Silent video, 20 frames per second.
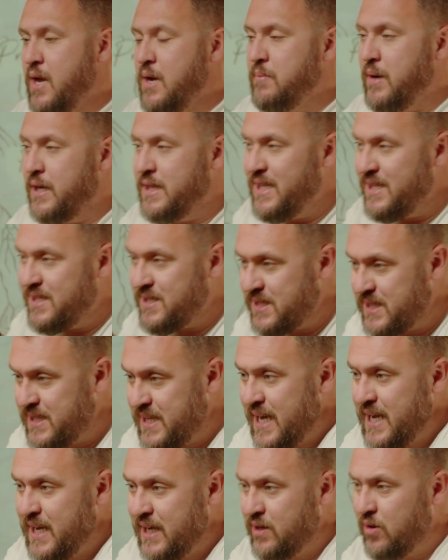by this
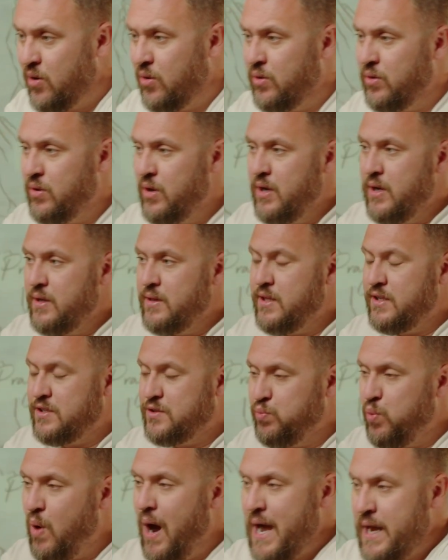thing or this
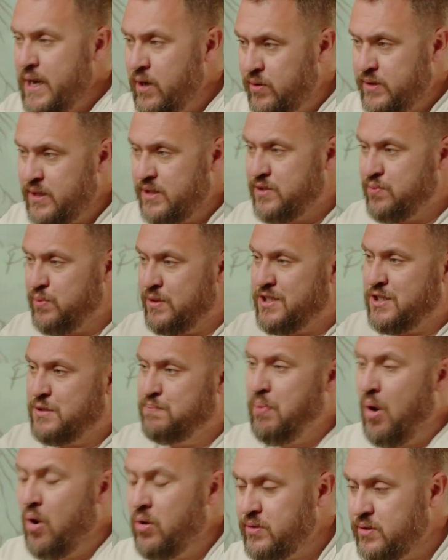way or this
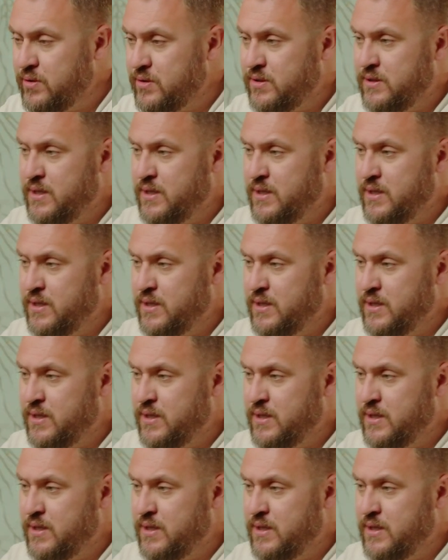response